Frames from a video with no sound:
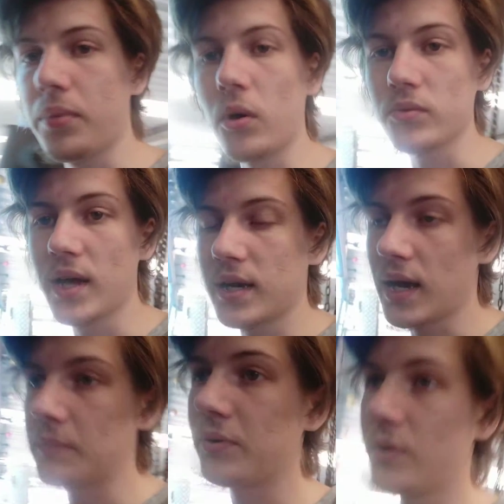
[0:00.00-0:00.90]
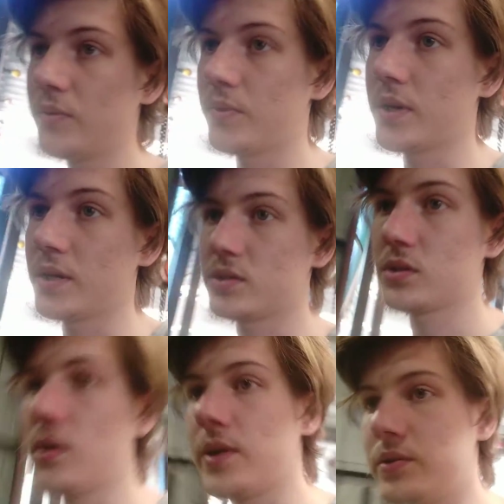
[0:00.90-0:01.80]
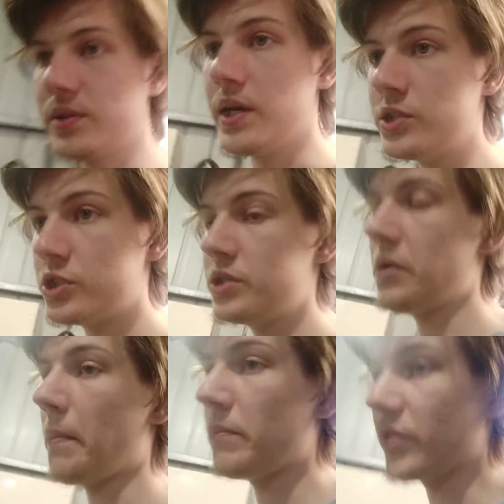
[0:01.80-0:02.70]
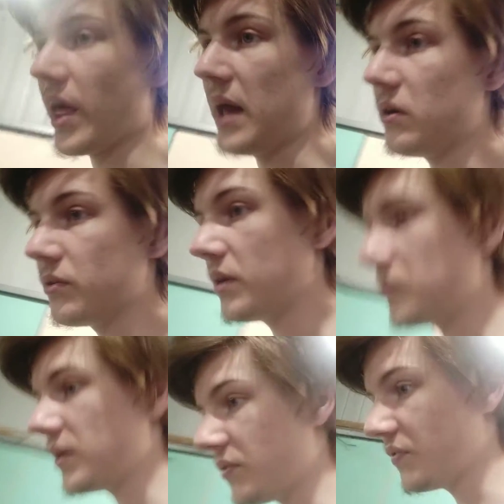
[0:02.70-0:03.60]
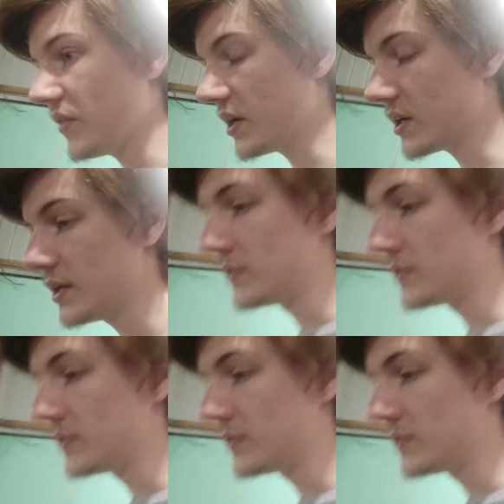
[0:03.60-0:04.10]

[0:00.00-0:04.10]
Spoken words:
bolt that up when it's going on the engine with the head on there and everything.